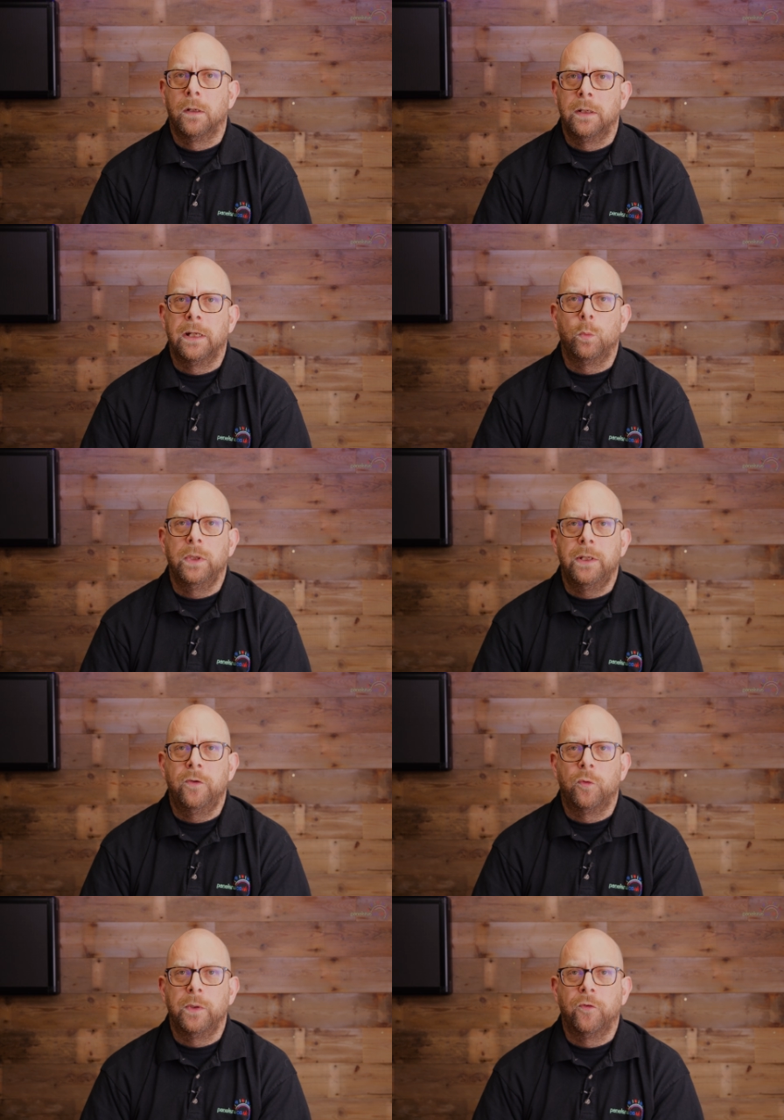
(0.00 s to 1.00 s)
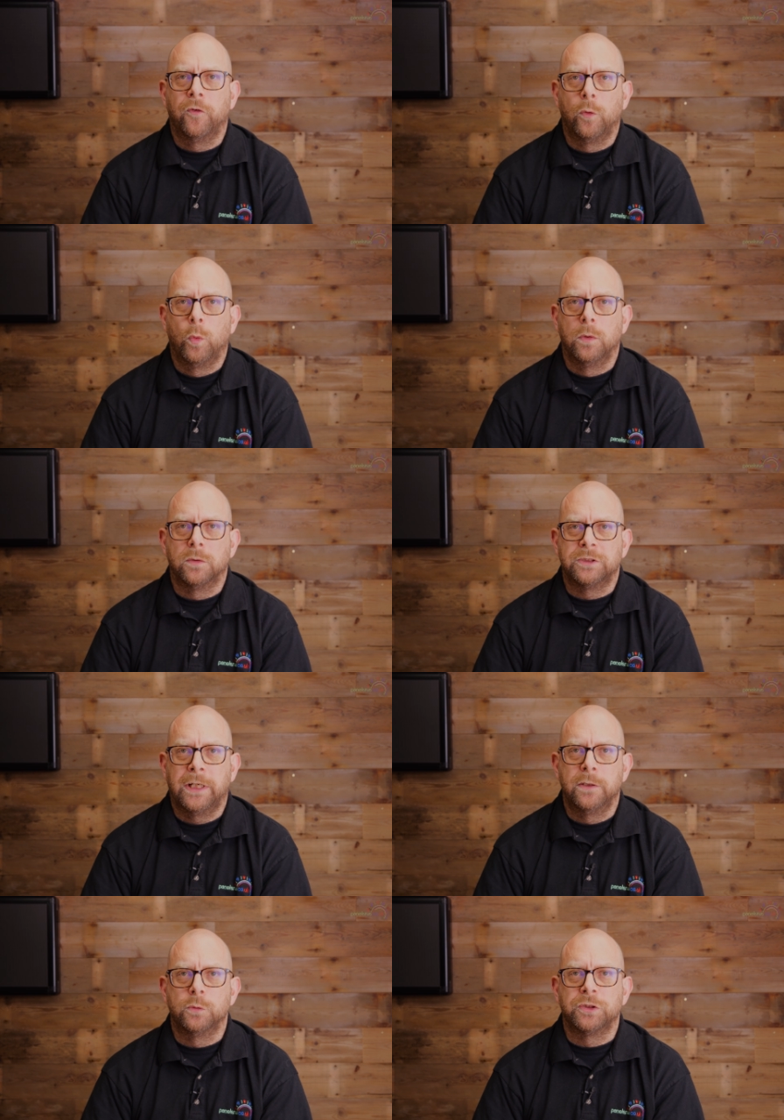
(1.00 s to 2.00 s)
Now we need to install
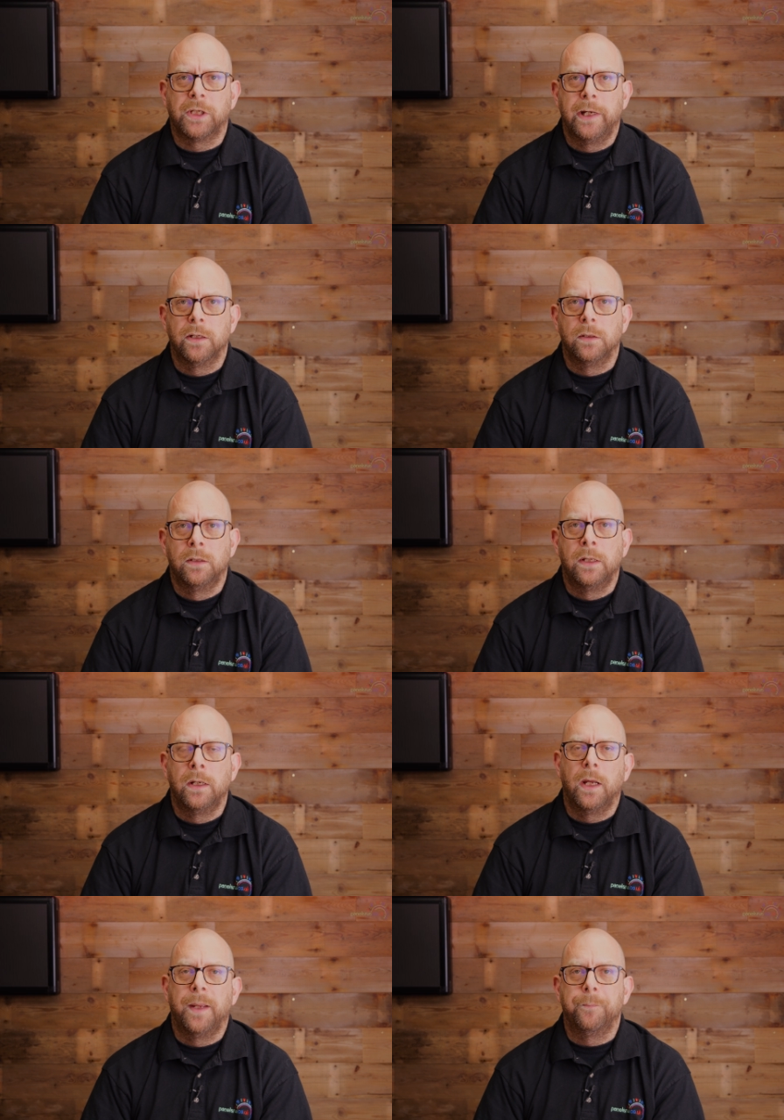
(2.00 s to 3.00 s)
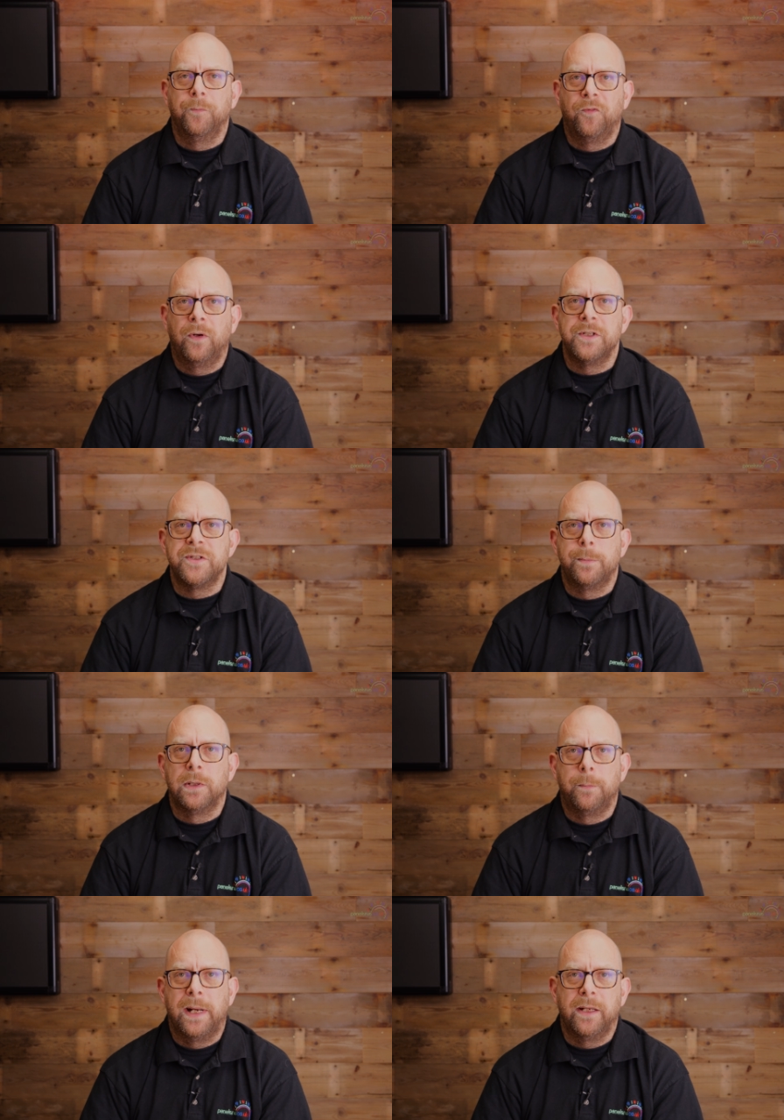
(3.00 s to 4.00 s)
Tailscale in a very
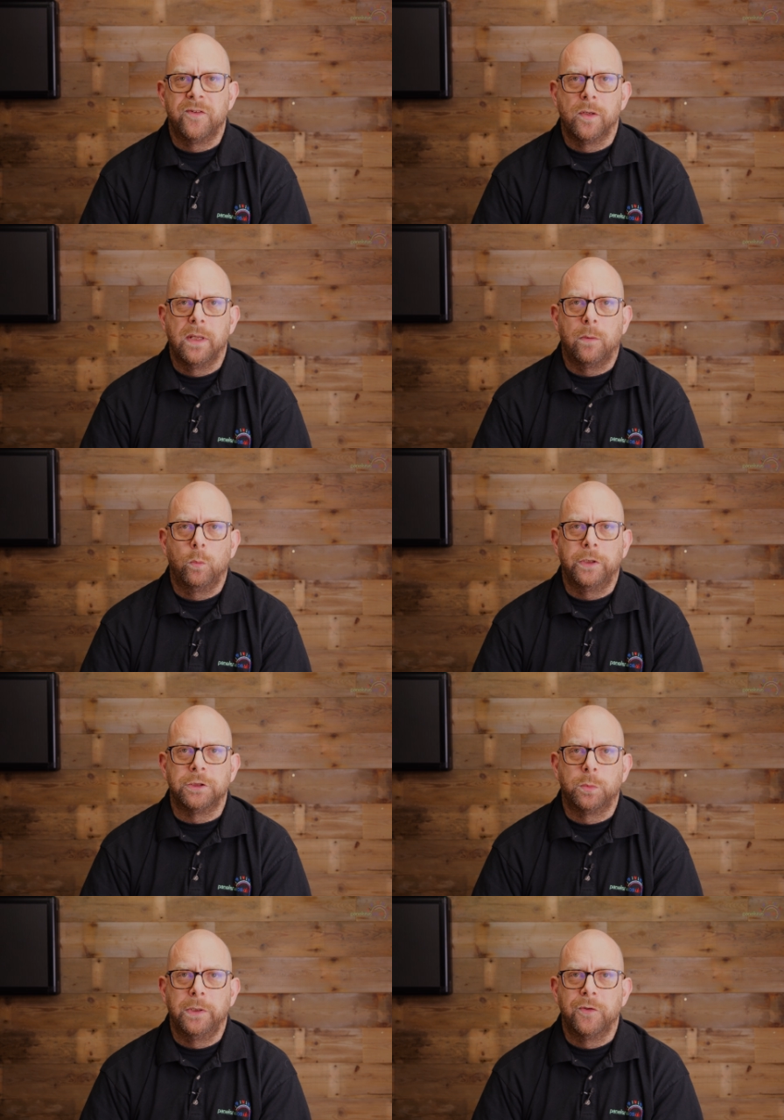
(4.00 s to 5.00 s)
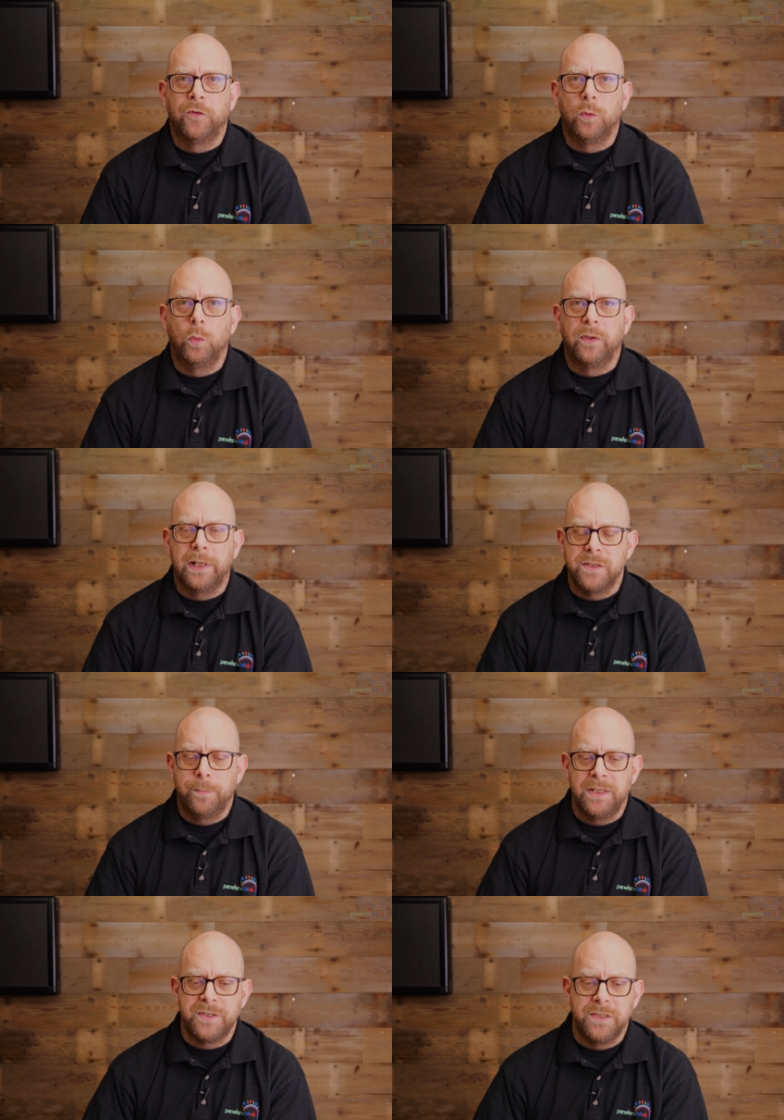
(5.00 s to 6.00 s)
similar manner to that which we installed
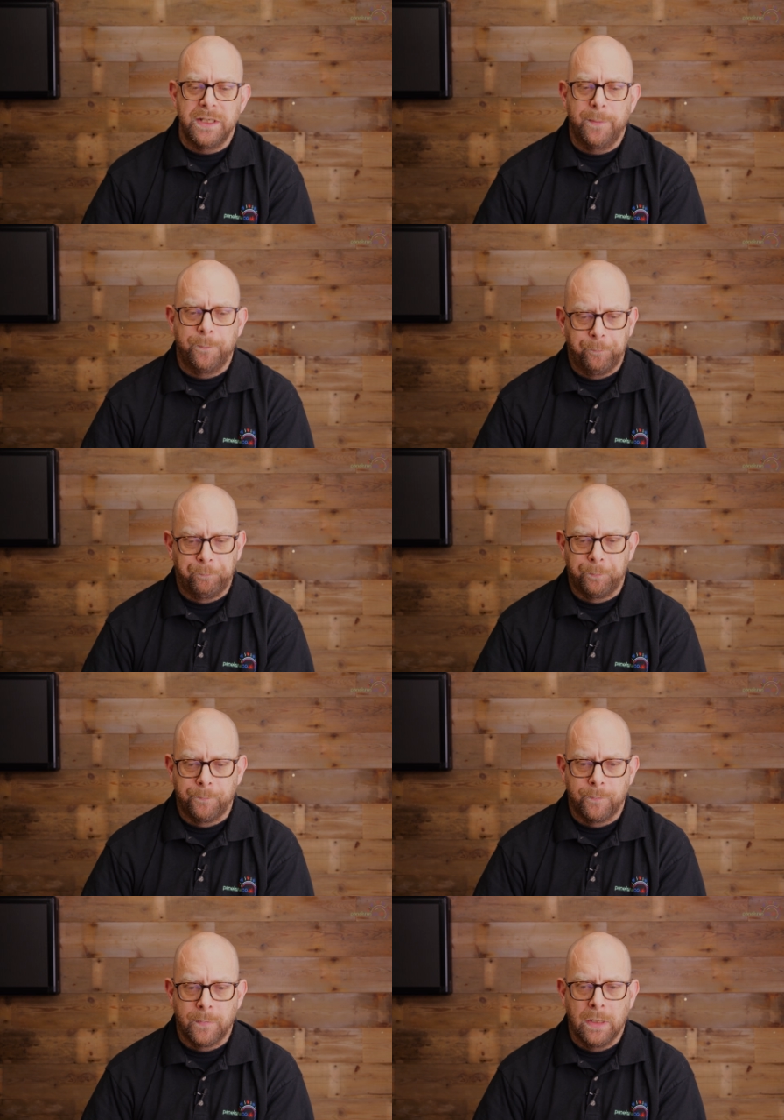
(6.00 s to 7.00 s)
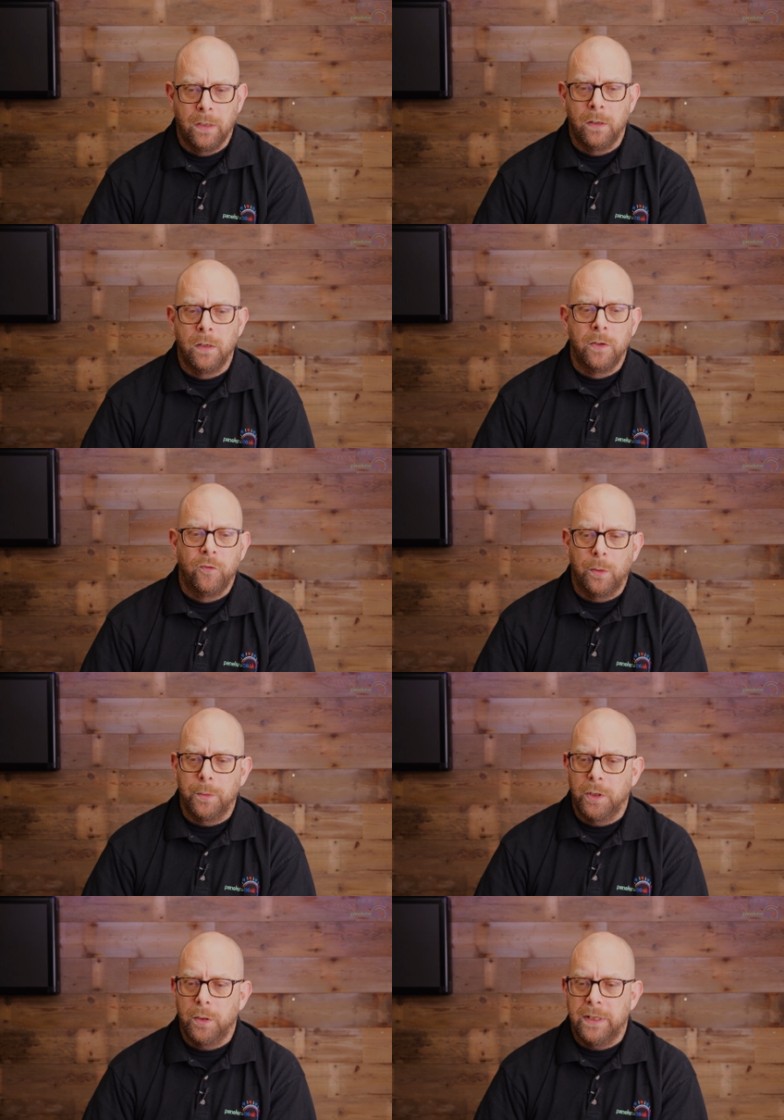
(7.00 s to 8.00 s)
Dataplicity. So I'm
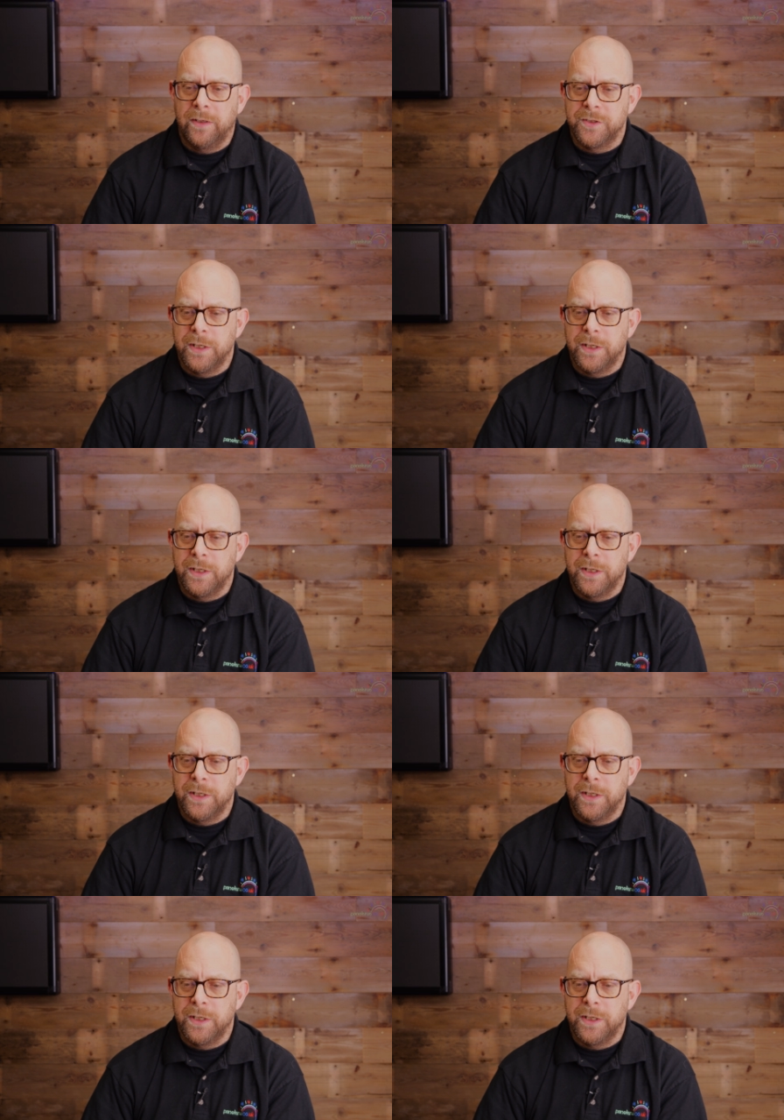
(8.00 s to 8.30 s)
going to go down to